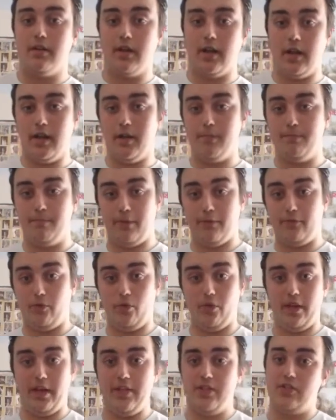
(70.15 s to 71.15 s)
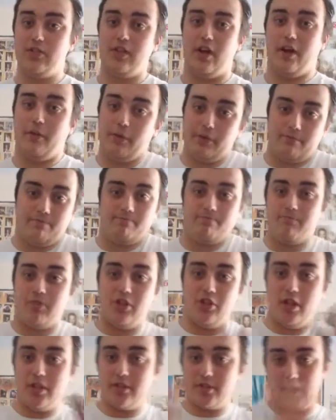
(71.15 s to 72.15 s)
uh, before this, I would
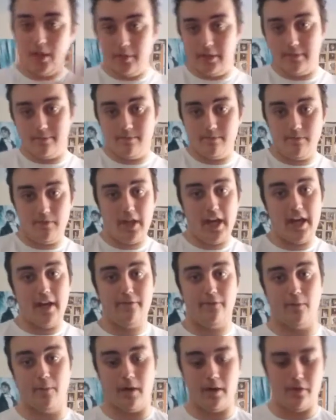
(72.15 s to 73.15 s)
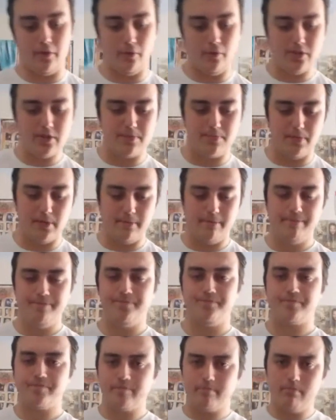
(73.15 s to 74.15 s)
suggest going there for my thoughts, but
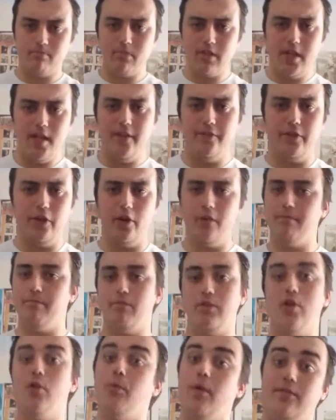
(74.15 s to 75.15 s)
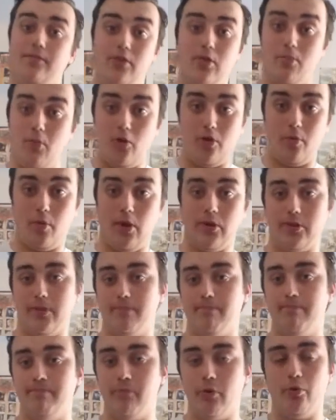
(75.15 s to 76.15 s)
if not, you're, you're more than welcome
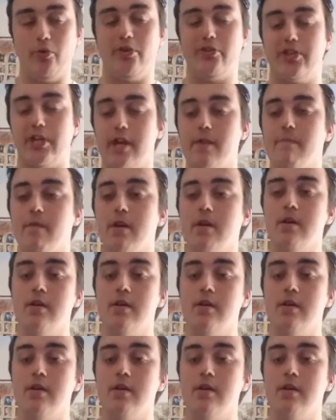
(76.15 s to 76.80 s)
all the same.